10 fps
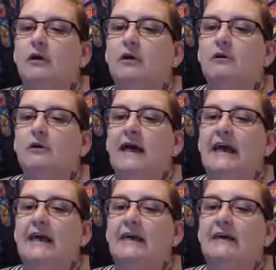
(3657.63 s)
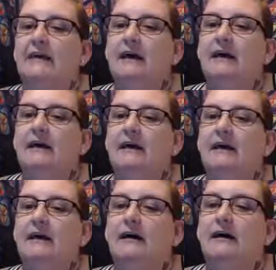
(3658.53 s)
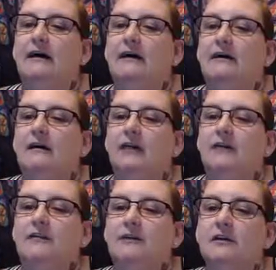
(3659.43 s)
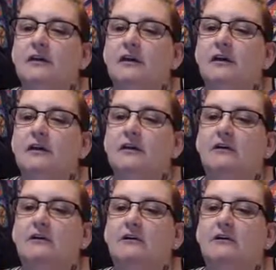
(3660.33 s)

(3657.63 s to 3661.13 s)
Yolanda, are you still here?